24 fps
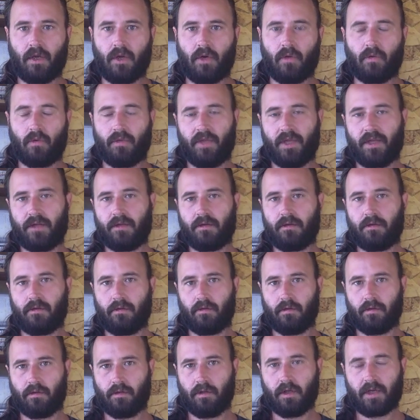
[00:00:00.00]
Well, then
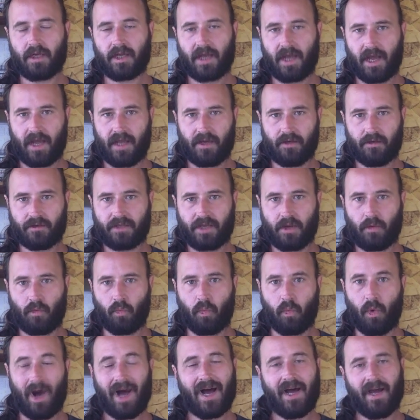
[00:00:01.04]
you look at it and you say,
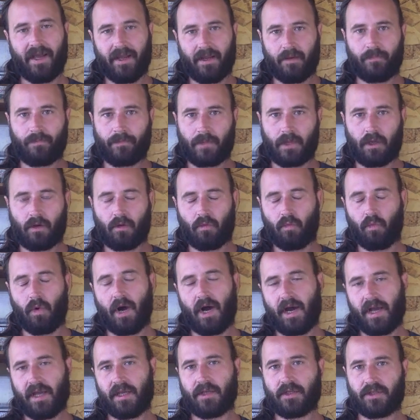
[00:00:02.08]
why?
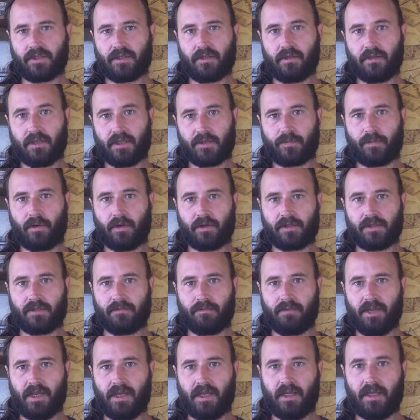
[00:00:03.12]
Why is this
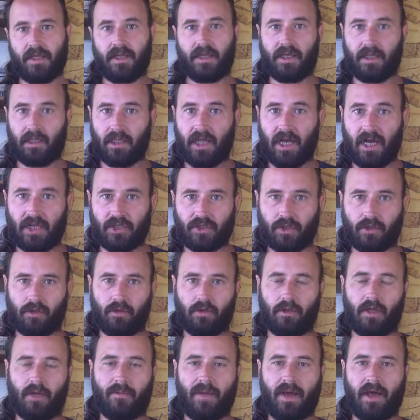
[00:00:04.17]
person being
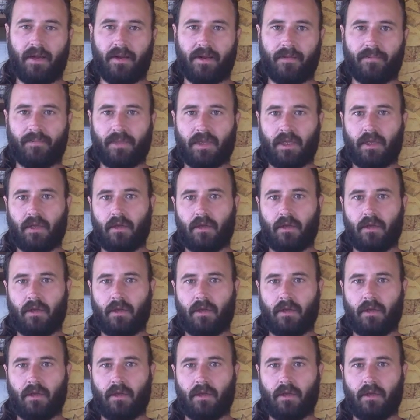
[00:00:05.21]
illogical about it?